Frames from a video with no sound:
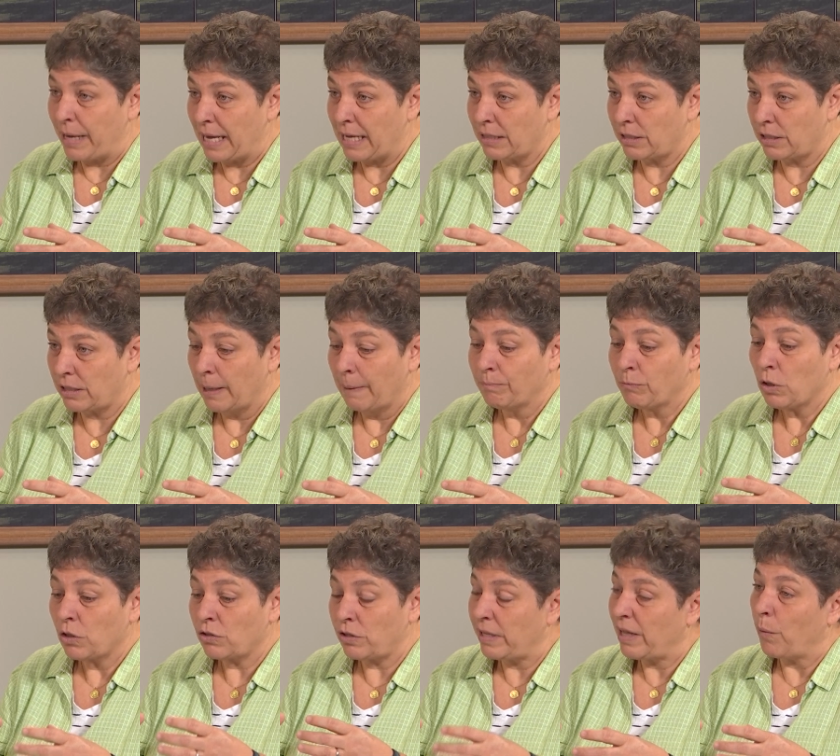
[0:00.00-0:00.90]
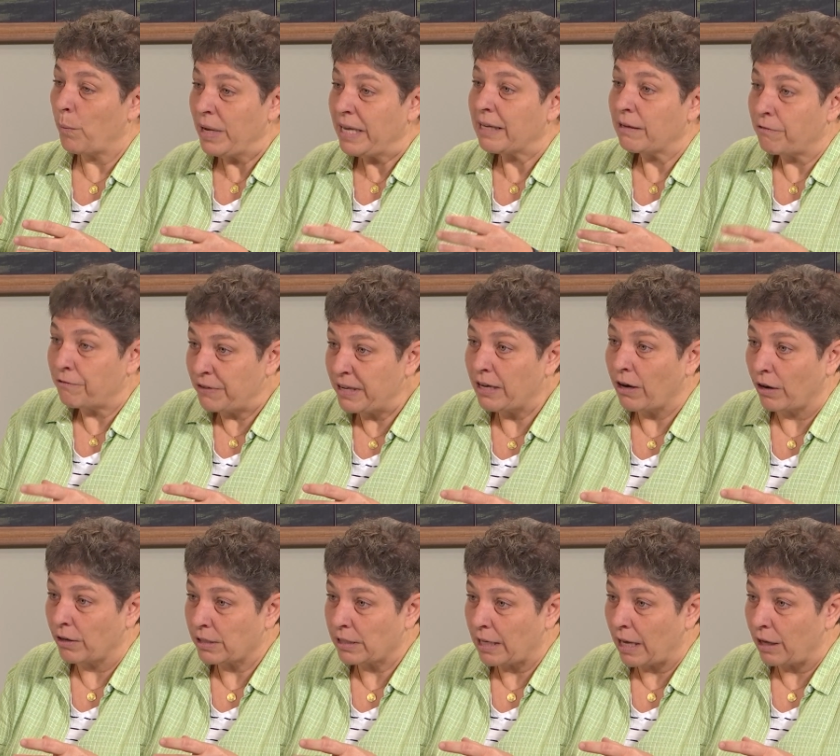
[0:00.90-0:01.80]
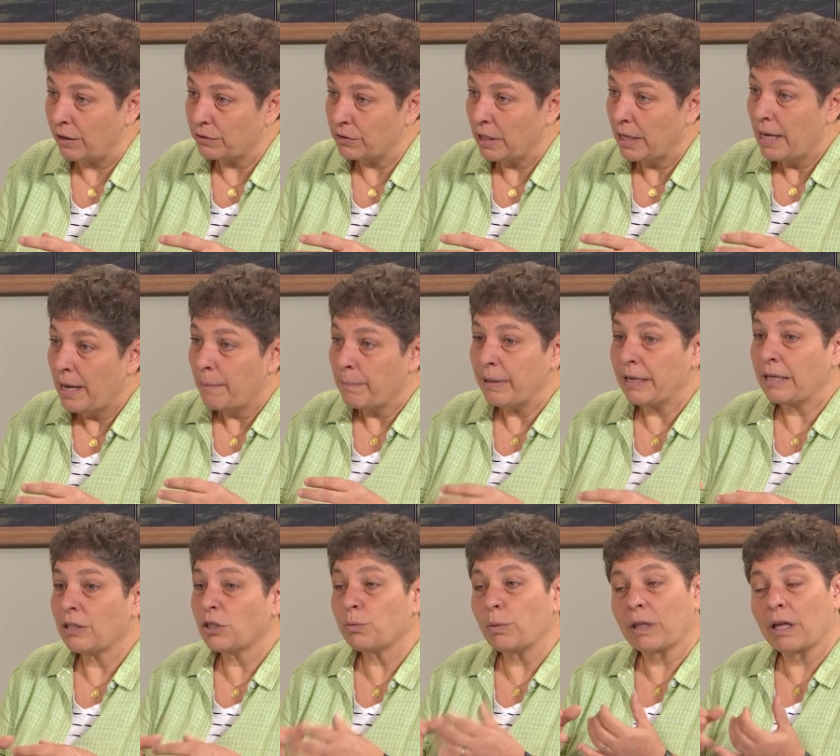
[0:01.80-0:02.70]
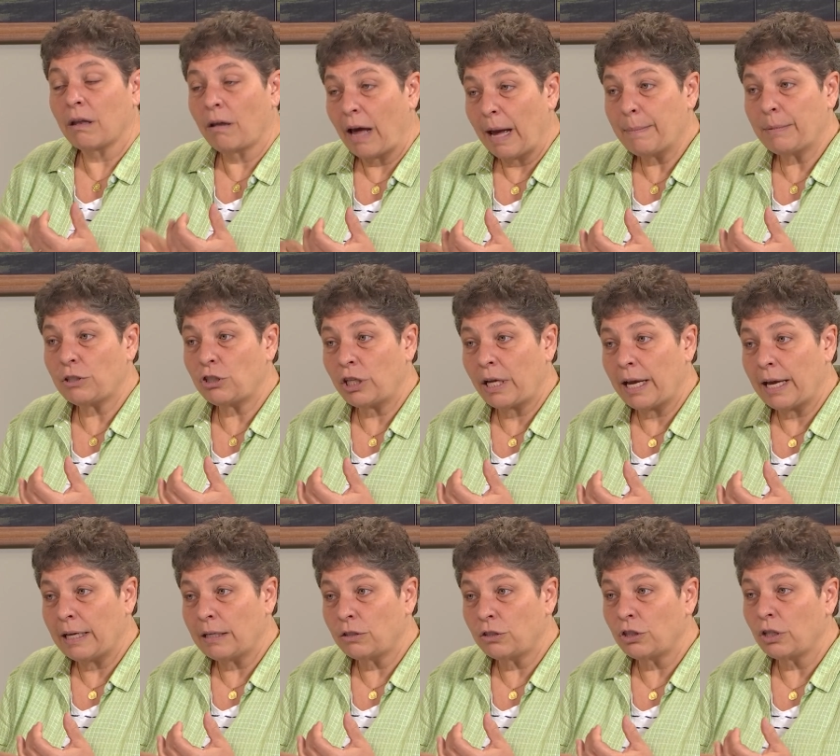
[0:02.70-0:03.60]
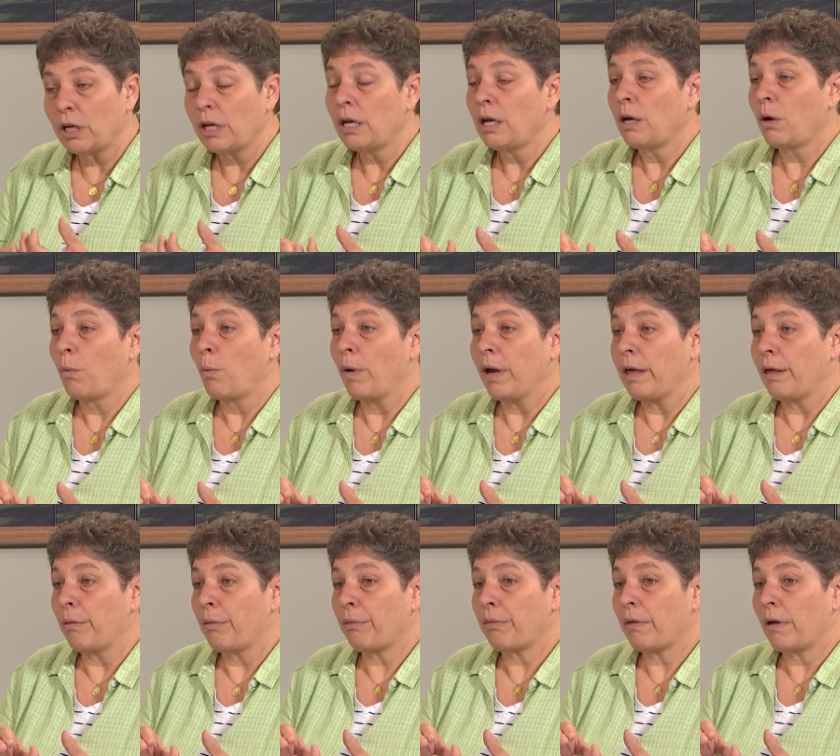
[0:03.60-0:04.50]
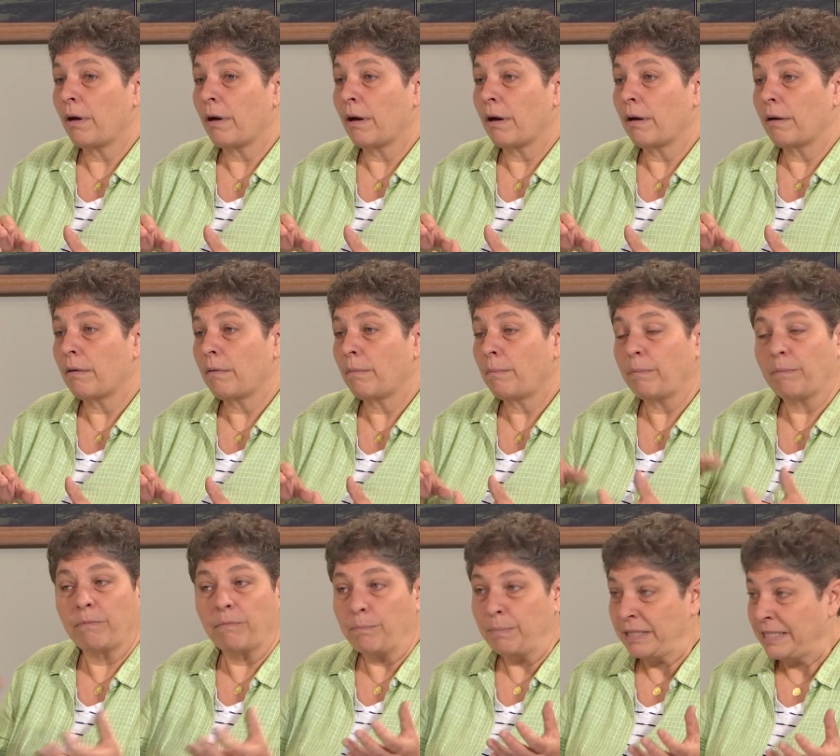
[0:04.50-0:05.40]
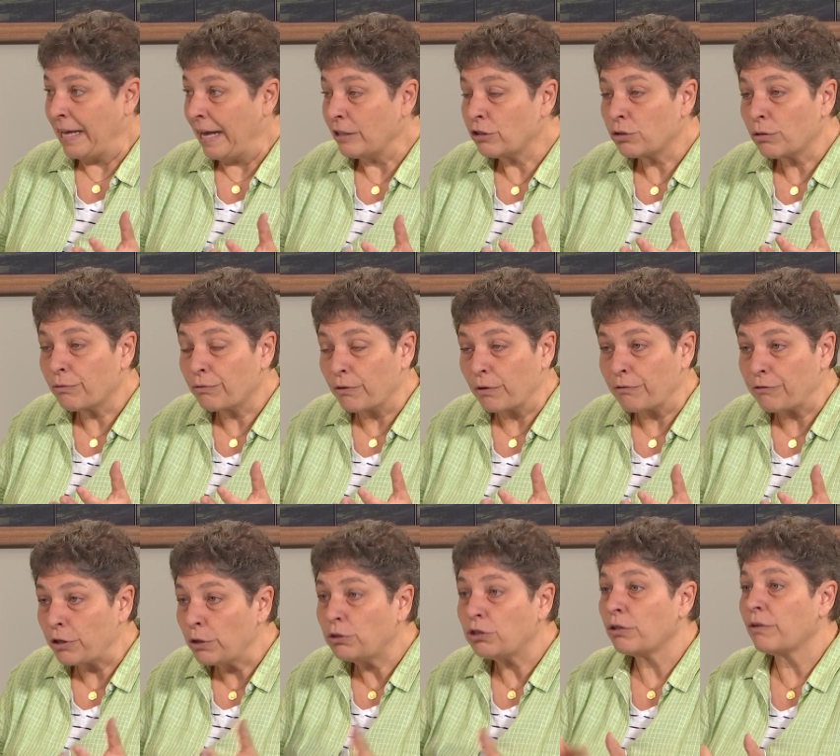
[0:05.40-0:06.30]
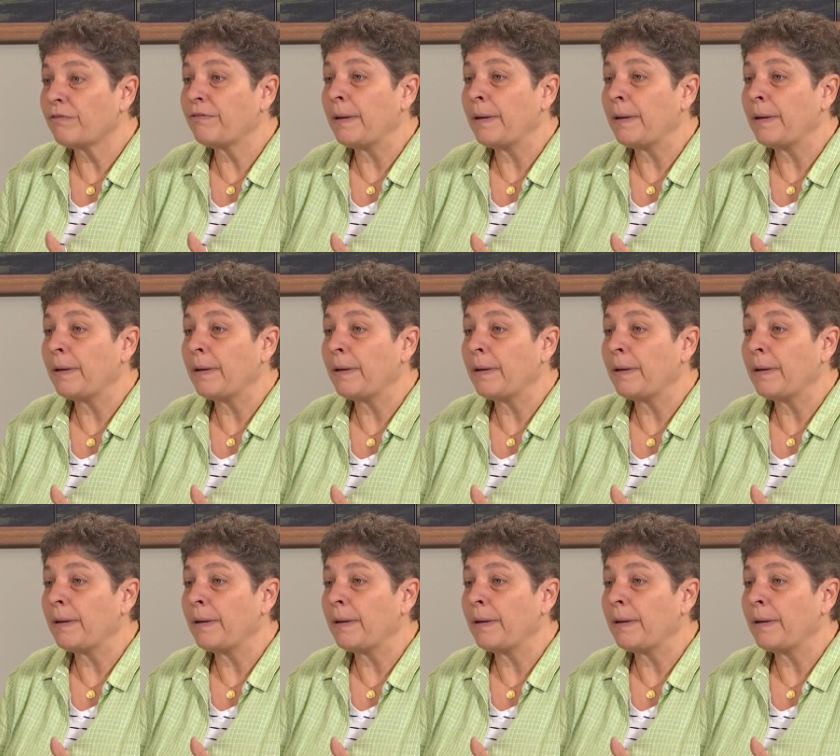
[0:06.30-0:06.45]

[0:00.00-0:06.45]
base so that we can feed ourselves. Because with climate change, with uh, potential for future